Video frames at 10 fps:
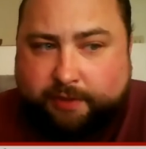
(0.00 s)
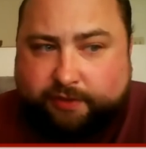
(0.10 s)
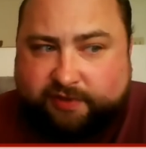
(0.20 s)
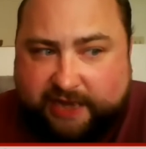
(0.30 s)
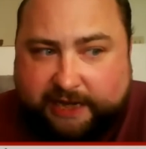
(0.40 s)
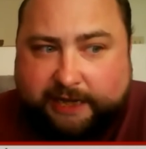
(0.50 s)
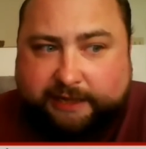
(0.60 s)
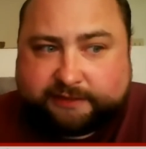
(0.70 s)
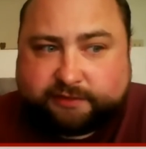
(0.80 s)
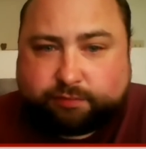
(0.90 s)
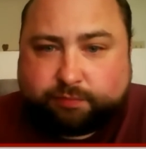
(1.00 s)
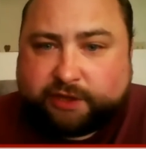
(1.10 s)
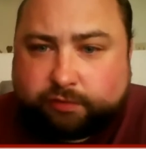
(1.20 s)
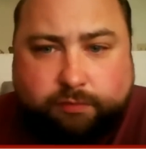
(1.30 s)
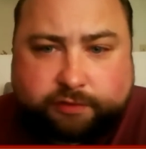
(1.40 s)
But the thing is,
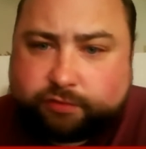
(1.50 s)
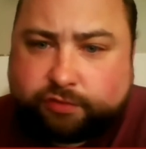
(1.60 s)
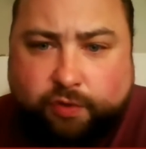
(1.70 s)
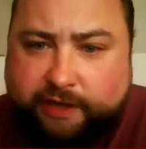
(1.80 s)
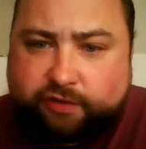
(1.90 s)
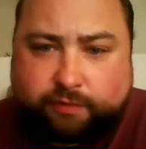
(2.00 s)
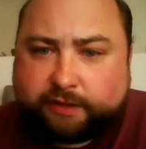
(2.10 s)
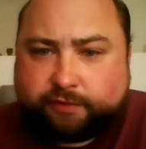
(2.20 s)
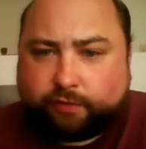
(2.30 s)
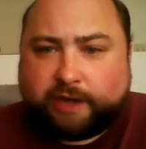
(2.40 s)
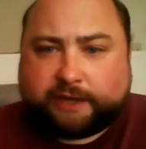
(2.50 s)
we don't want to go into it